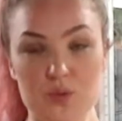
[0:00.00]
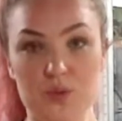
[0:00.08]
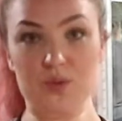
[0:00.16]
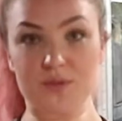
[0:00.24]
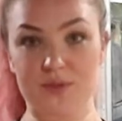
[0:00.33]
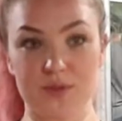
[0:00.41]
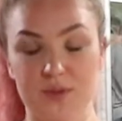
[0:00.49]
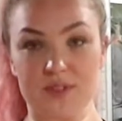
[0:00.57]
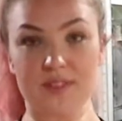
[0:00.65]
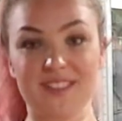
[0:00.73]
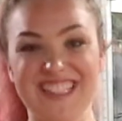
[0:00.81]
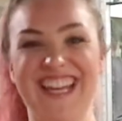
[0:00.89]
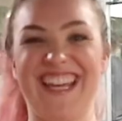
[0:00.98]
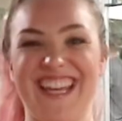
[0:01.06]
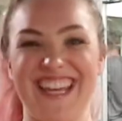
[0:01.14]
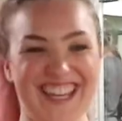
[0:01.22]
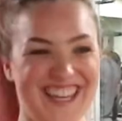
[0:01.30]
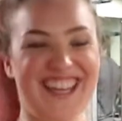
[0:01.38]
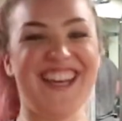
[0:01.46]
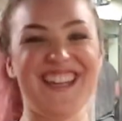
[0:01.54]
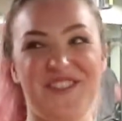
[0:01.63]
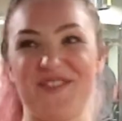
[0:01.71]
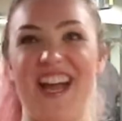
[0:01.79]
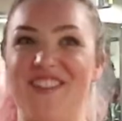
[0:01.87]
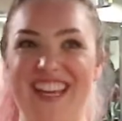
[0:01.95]
to a workout
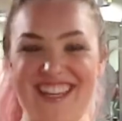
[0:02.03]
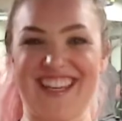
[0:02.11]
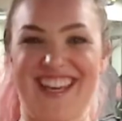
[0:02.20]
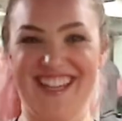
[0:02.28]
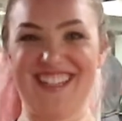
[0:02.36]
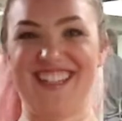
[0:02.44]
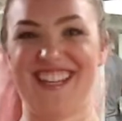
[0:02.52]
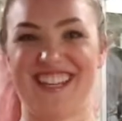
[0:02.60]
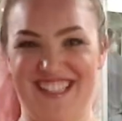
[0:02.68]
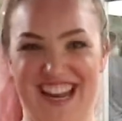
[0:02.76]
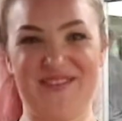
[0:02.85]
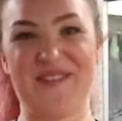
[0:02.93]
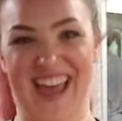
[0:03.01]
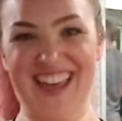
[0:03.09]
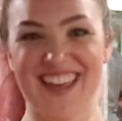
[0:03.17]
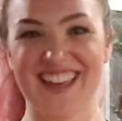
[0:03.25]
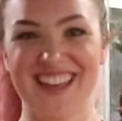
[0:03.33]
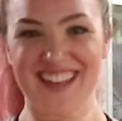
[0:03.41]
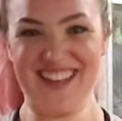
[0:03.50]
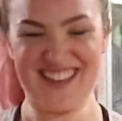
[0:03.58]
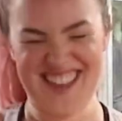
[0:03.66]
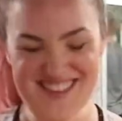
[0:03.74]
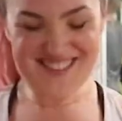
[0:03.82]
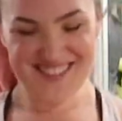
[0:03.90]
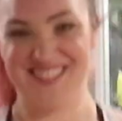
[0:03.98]
voiceover. I feel like it's been so long since
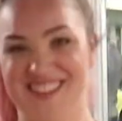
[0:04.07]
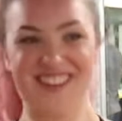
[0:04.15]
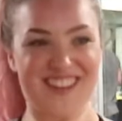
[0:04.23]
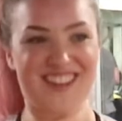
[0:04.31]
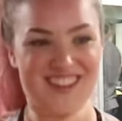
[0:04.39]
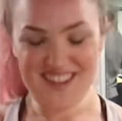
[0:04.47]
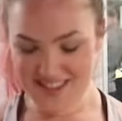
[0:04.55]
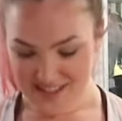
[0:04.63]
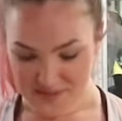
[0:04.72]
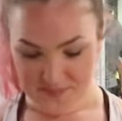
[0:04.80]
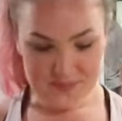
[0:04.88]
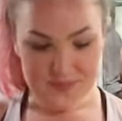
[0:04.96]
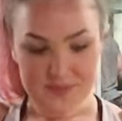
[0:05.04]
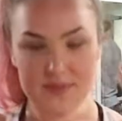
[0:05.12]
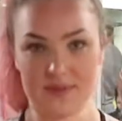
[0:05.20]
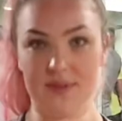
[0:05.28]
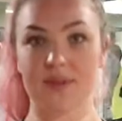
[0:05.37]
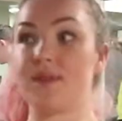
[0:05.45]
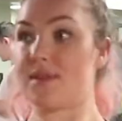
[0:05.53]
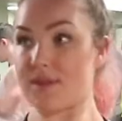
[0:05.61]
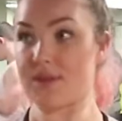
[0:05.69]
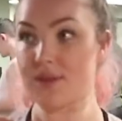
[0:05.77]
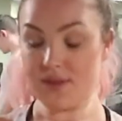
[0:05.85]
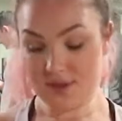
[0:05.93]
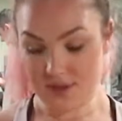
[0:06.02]
I uploaded my video
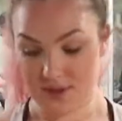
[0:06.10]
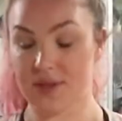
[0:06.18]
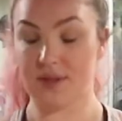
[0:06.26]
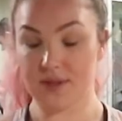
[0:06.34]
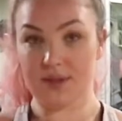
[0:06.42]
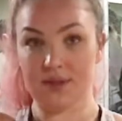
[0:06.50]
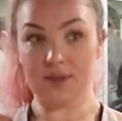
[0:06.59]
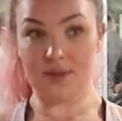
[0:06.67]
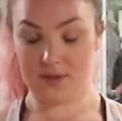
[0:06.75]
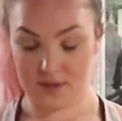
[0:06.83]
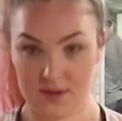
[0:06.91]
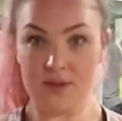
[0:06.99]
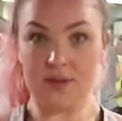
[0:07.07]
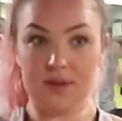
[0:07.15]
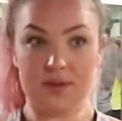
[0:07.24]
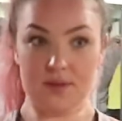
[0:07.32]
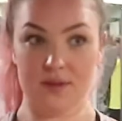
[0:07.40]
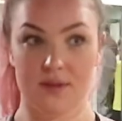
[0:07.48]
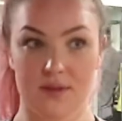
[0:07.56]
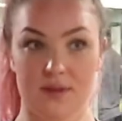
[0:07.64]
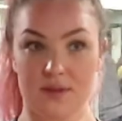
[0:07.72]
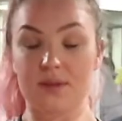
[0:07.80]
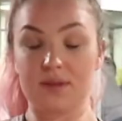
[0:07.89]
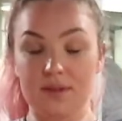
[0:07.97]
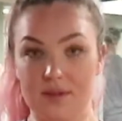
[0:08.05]
with the 2 leg workouts in,
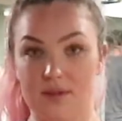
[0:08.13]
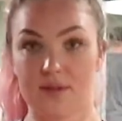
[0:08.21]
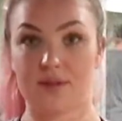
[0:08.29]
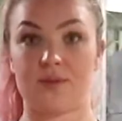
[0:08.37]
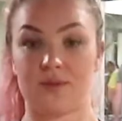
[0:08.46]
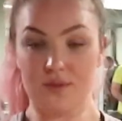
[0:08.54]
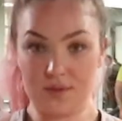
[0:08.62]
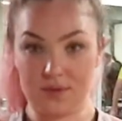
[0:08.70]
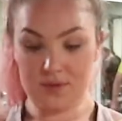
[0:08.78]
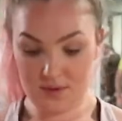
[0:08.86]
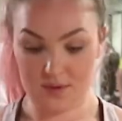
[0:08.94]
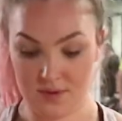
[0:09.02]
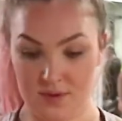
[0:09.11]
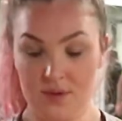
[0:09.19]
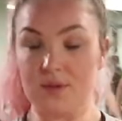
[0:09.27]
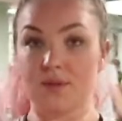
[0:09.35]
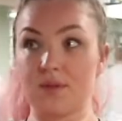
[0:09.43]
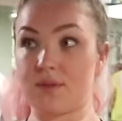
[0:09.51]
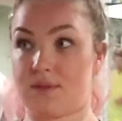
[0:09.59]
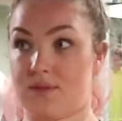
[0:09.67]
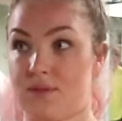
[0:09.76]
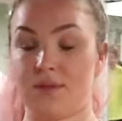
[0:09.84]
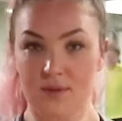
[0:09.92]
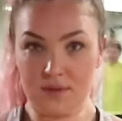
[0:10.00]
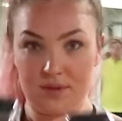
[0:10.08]
so sorry for that. It's just
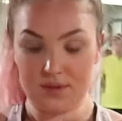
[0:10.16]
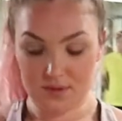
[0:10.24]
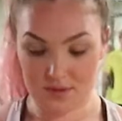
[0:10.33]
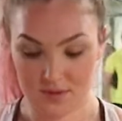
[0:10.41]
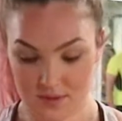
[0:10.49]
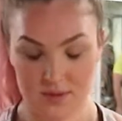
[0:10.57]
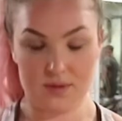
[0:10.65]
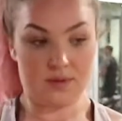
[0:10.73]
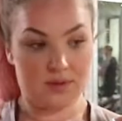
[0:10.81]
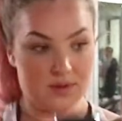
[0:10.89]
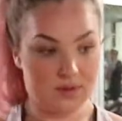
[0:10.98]
been, I don't